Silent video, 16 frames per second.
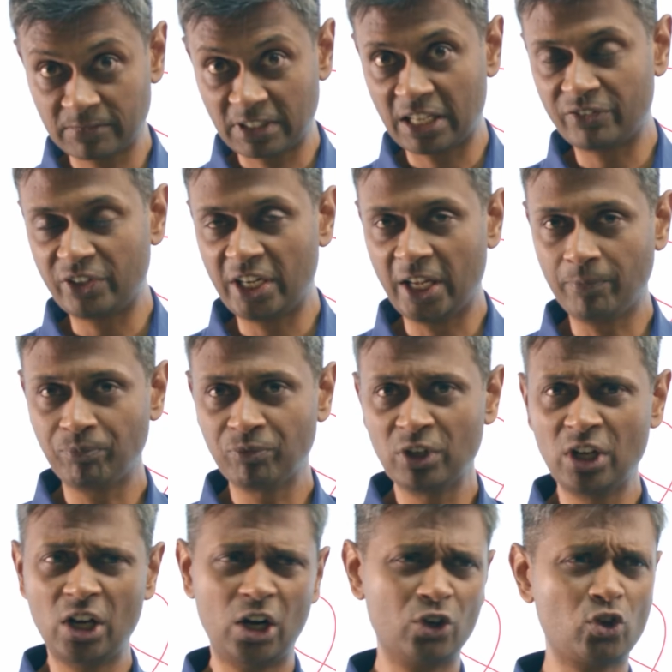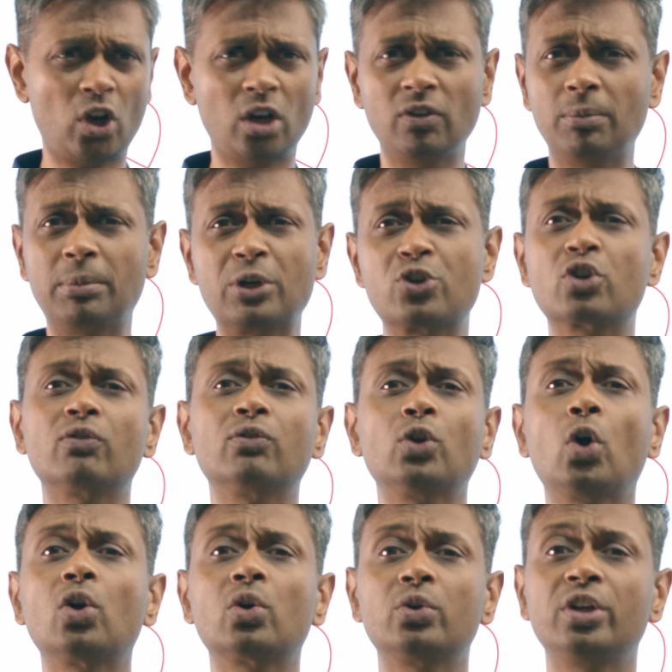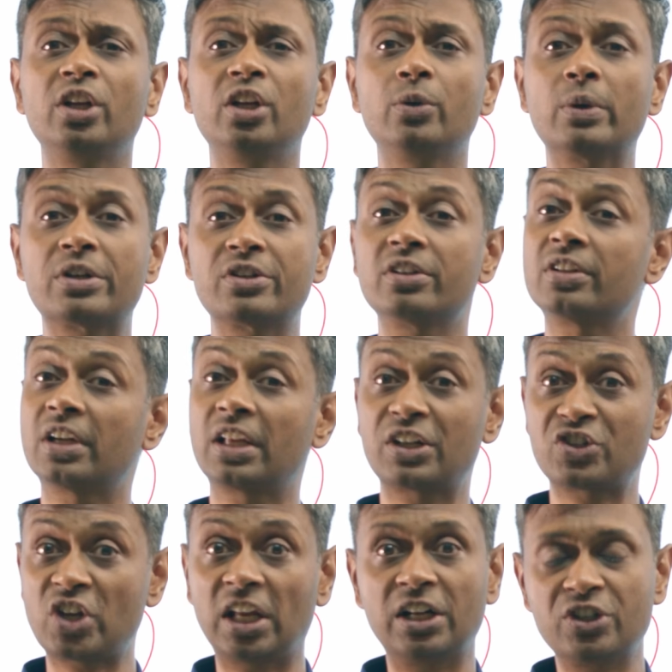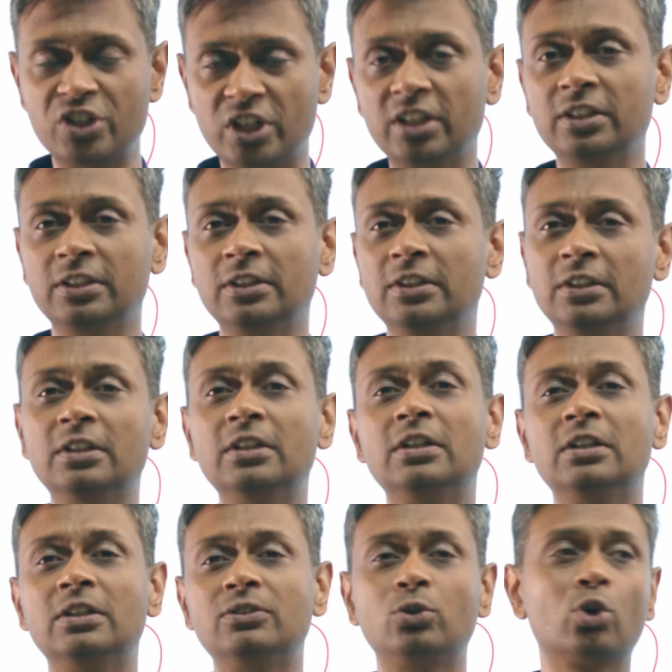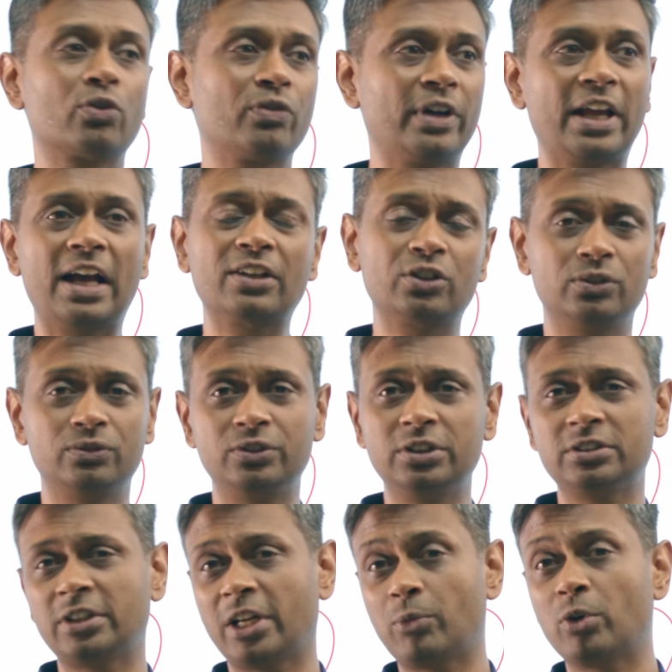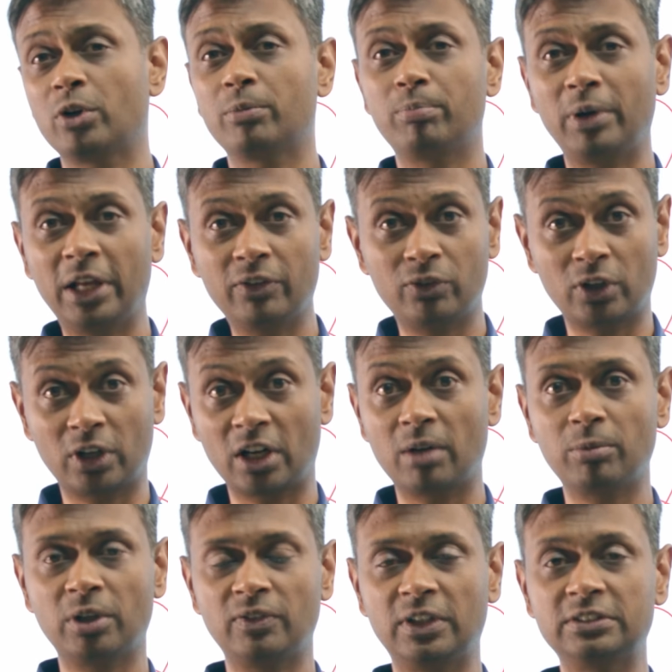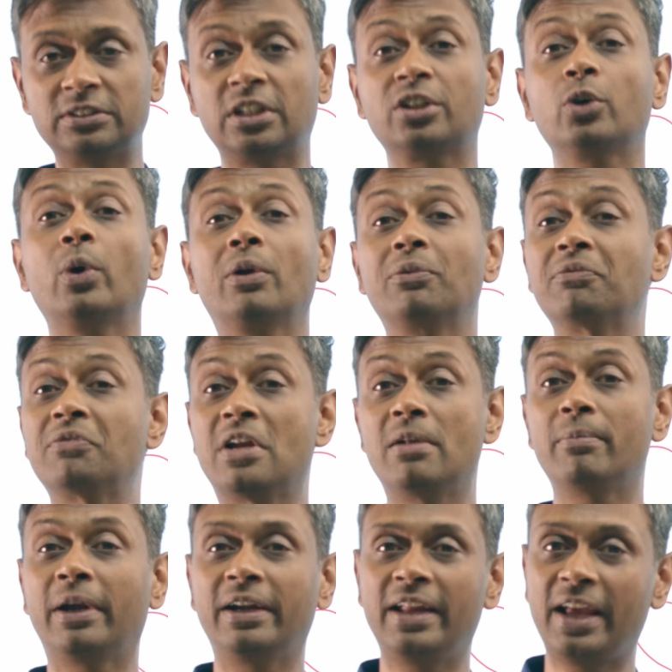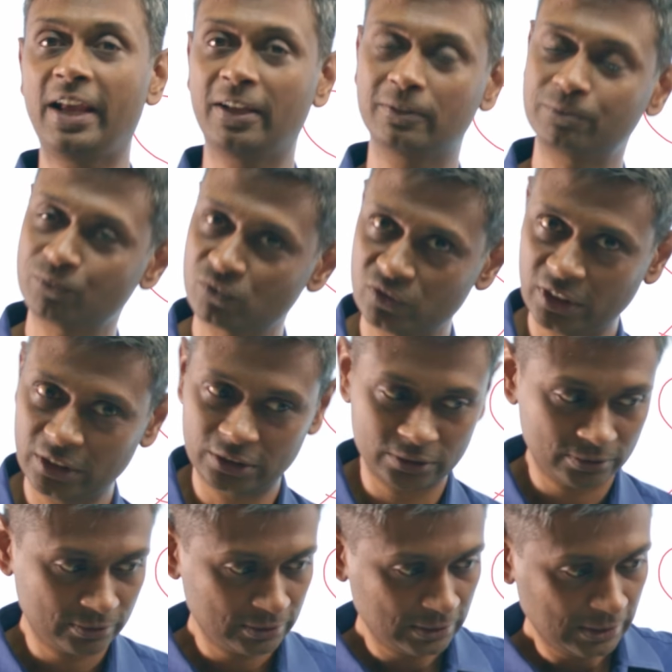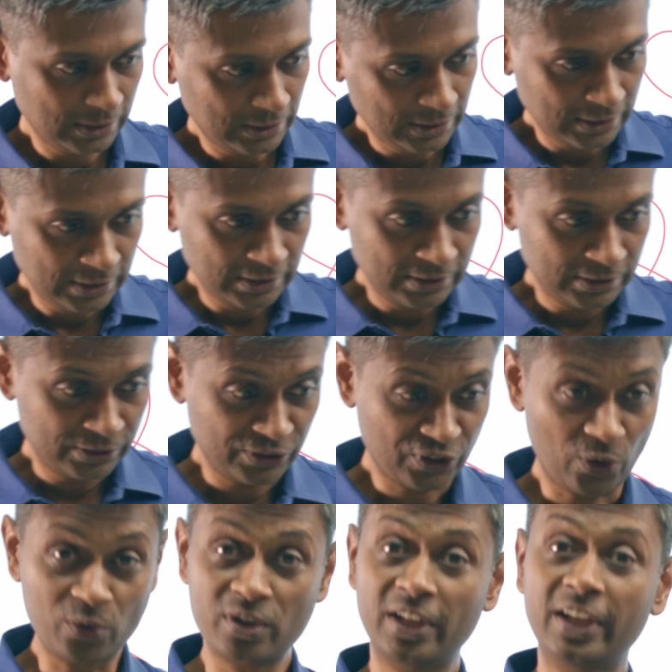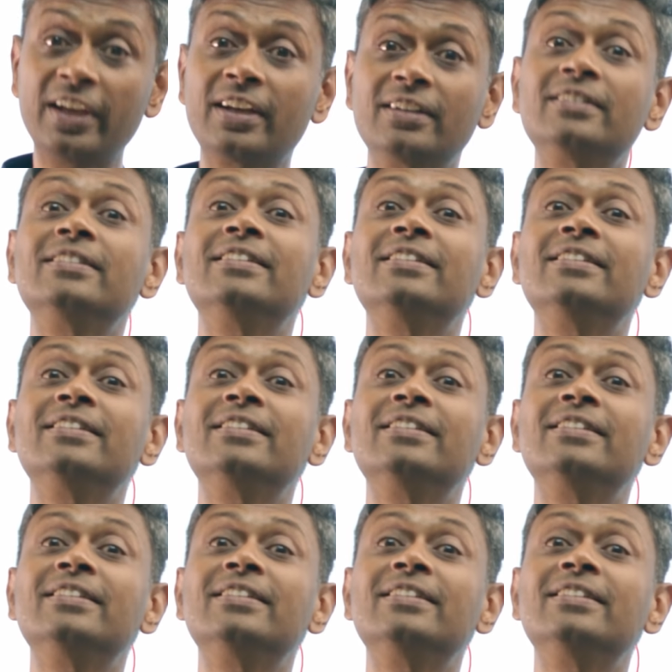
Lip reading: every day and solve a bunch of non-routine questions that are challenging. 4 or 5 hours of this and I want to play for a couple of hours, that's how I fill my day. And so it sounds like